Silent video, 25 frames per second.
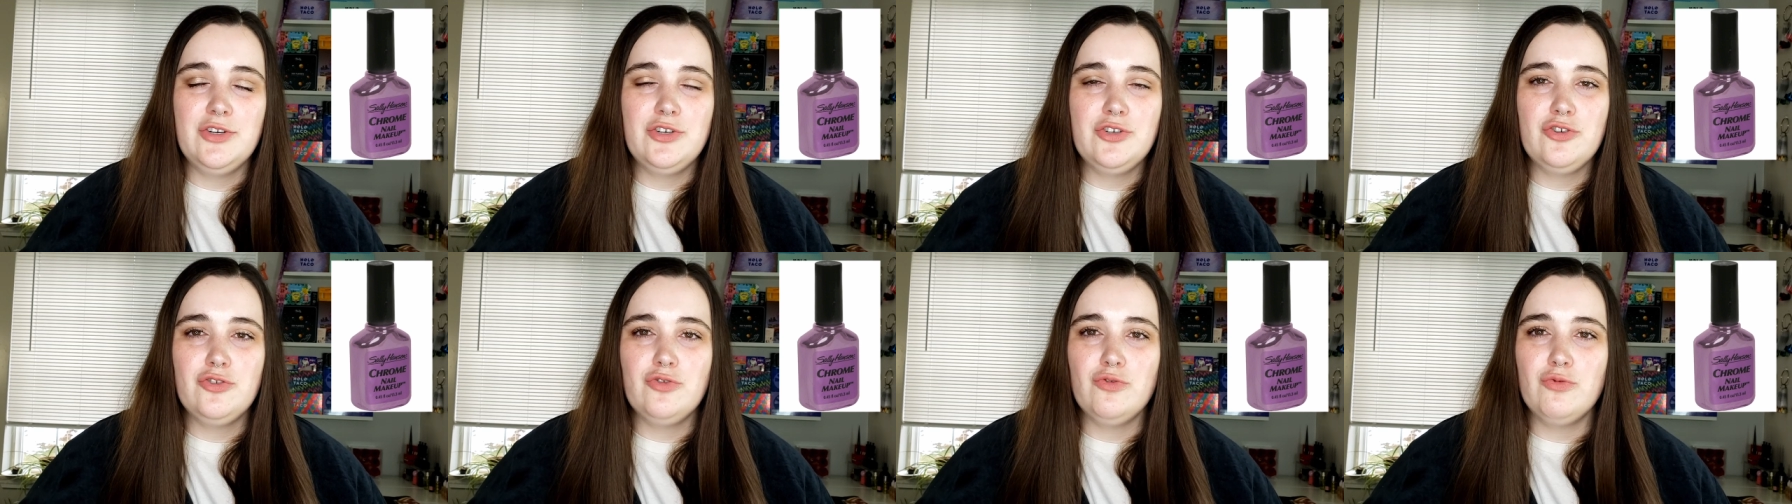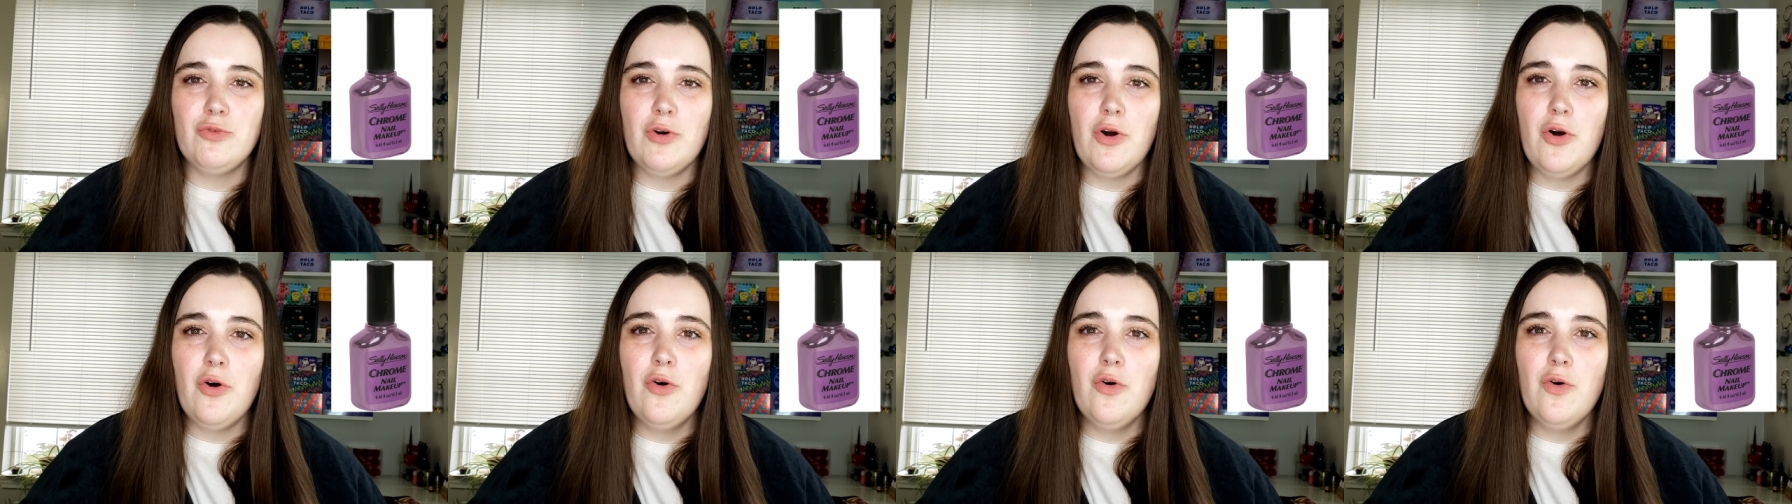
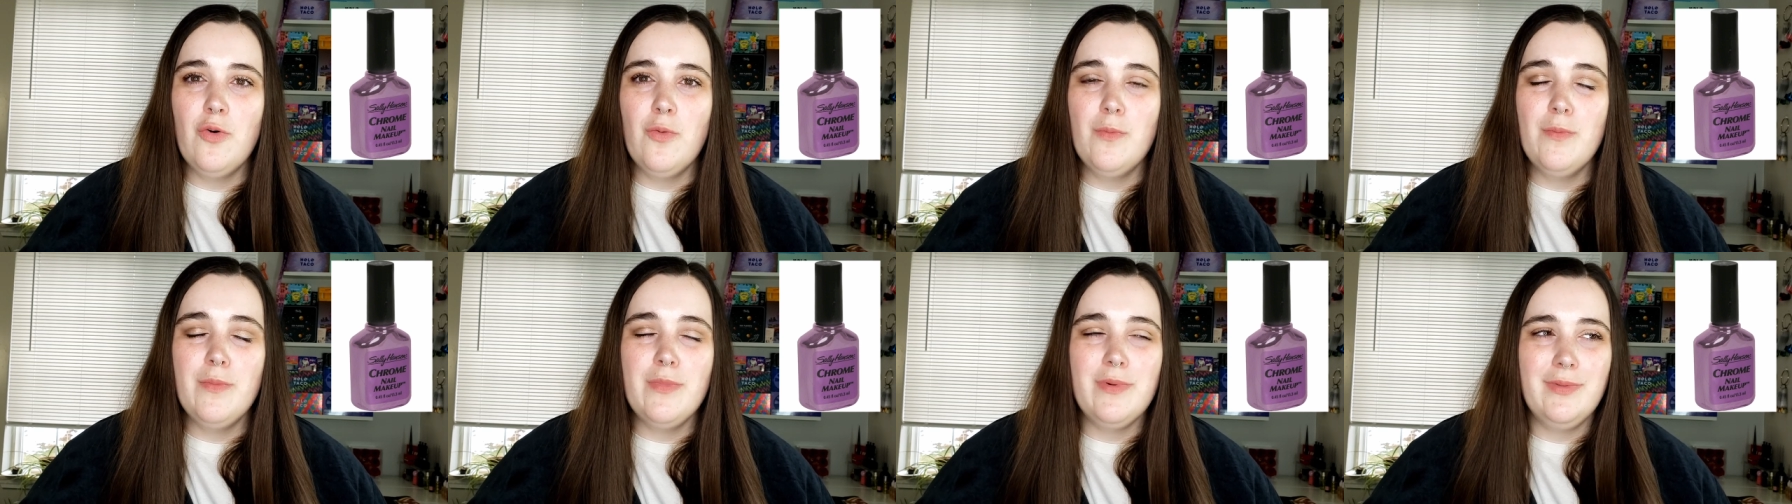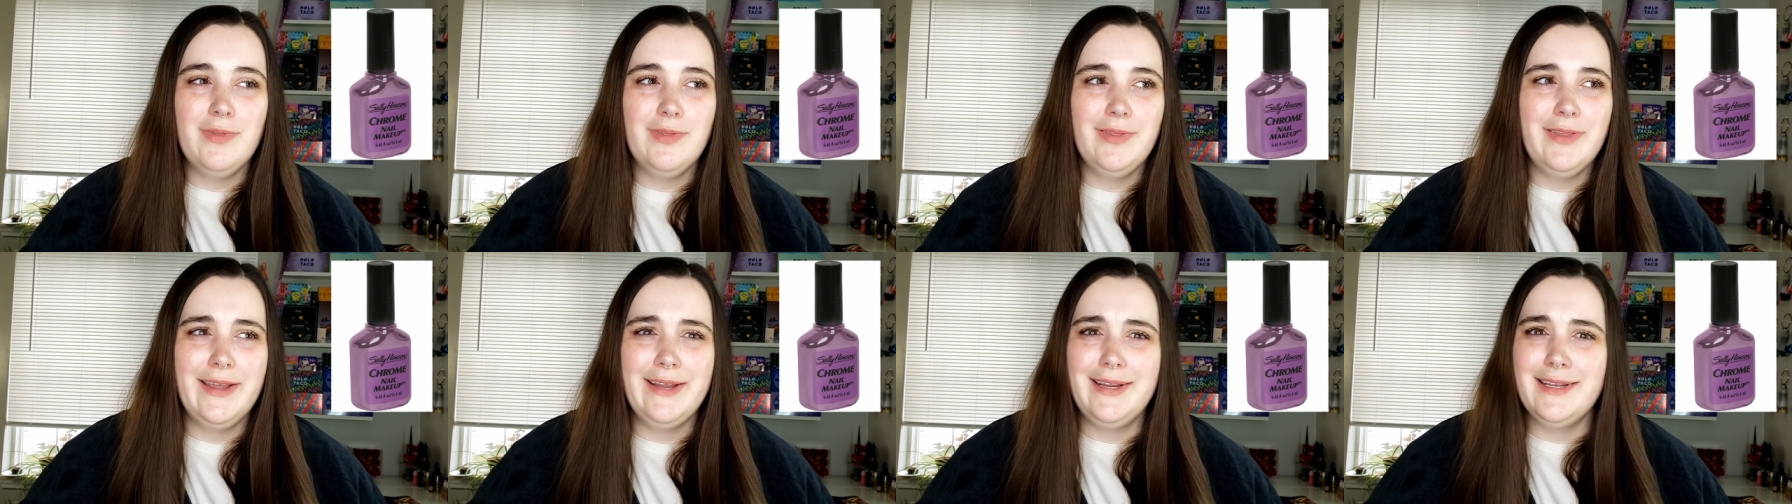
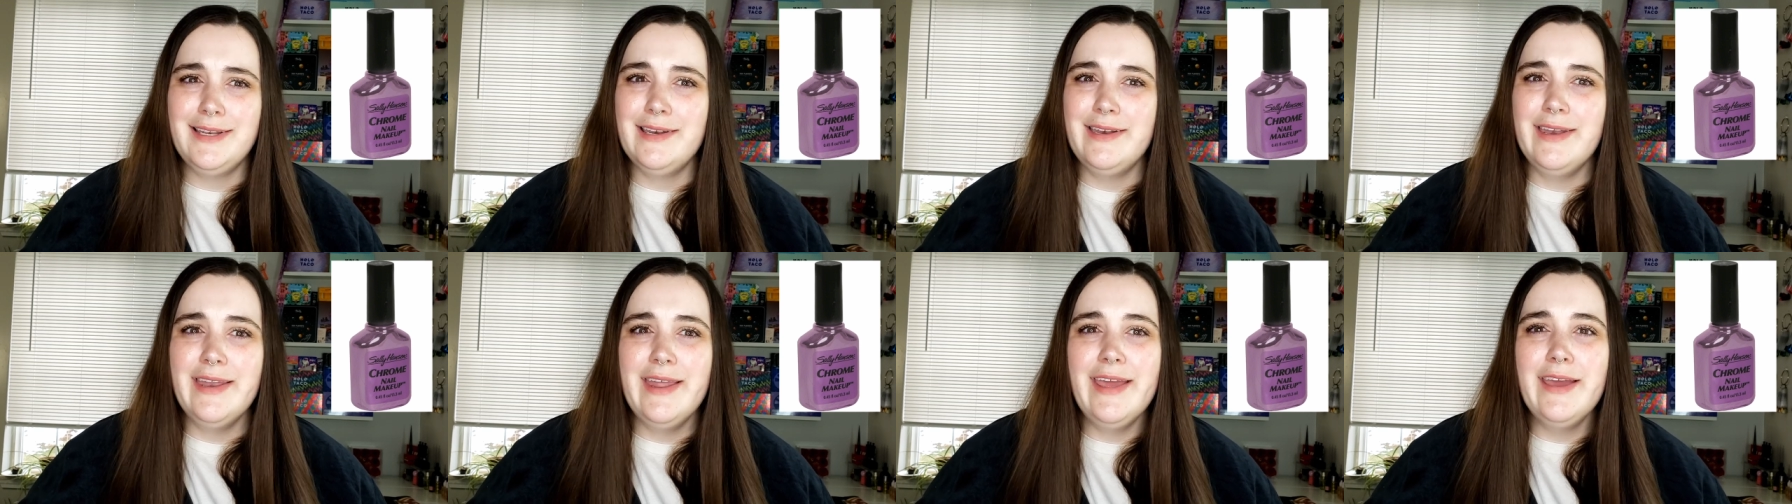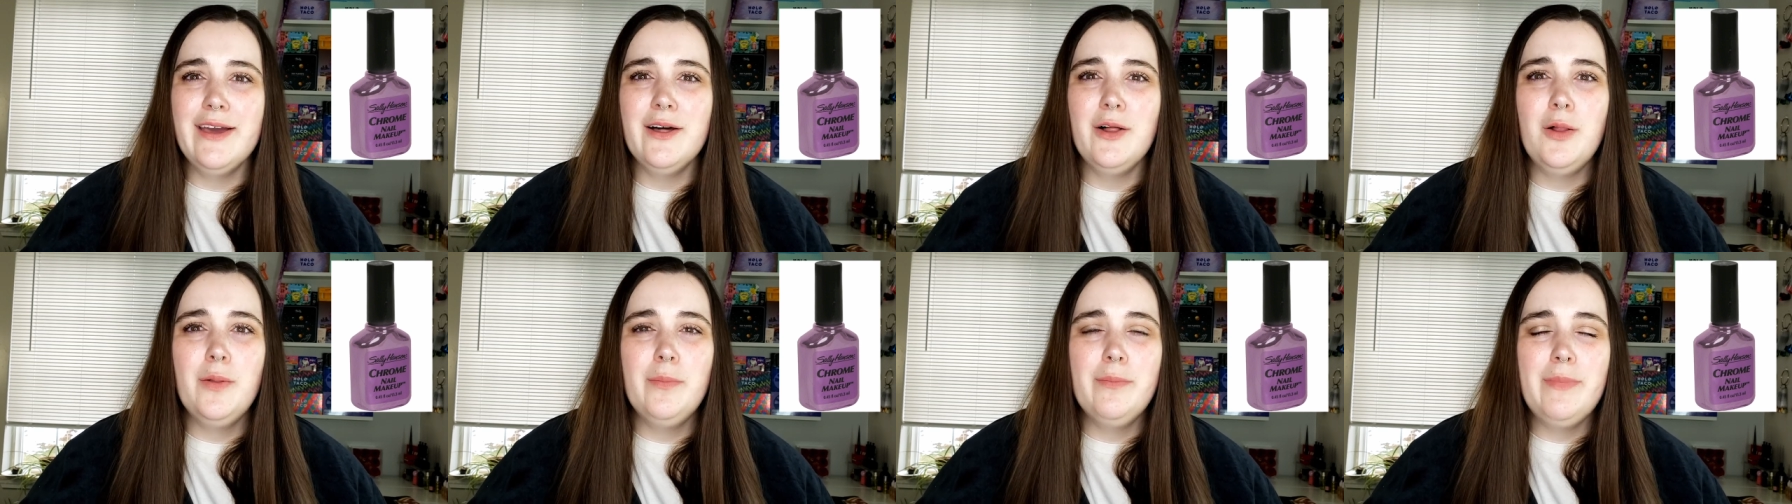chrome like
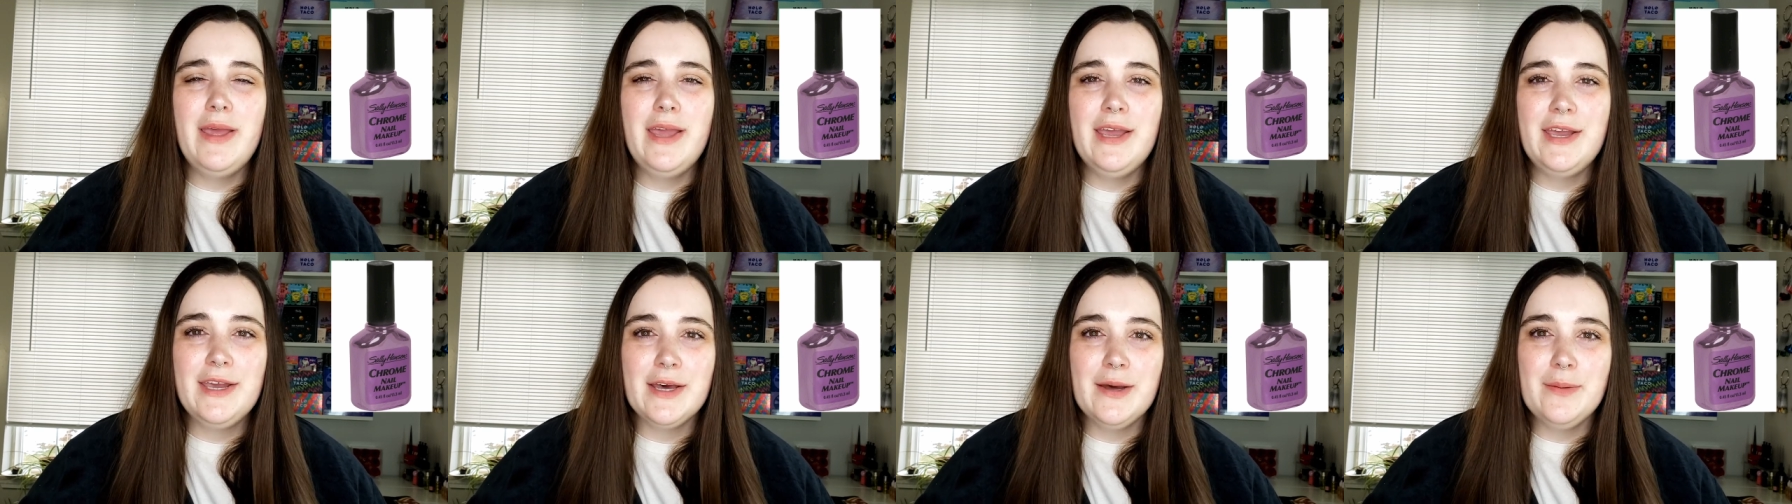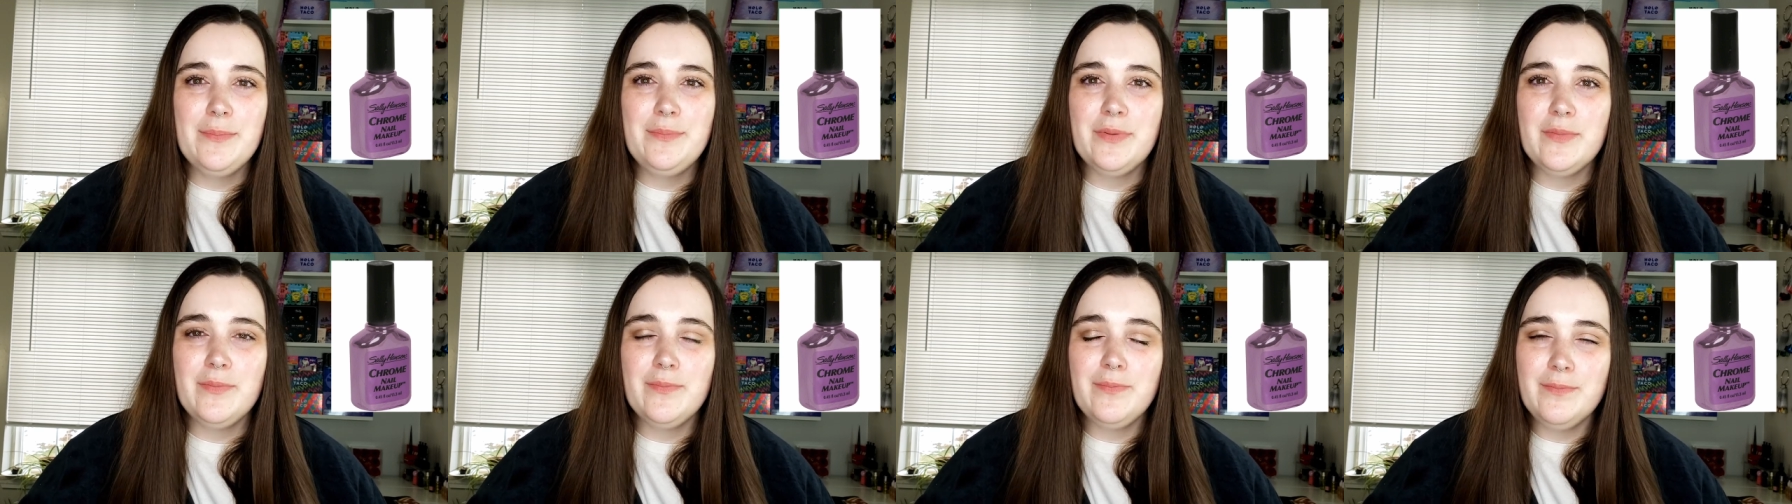nail
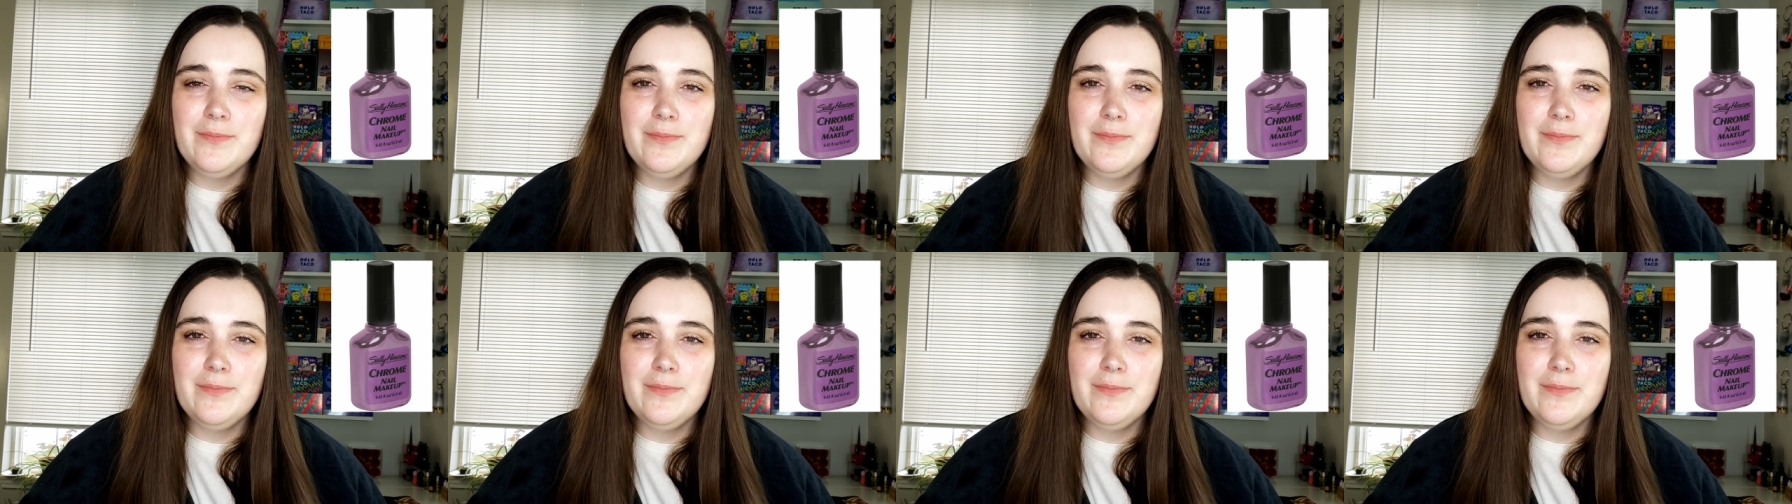makeup